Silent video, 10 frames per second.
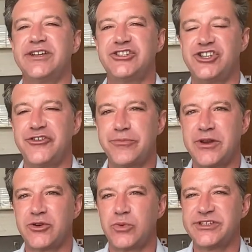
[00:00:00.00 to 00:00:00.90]

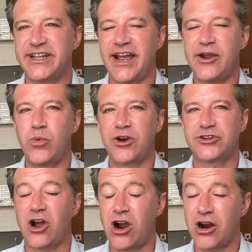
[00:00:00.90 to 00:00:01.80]
achievement was that I
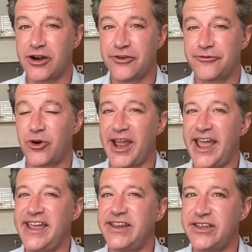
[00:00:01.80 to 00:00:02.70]
worked hard for
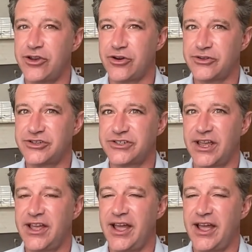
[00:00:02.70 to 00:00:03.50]
8 years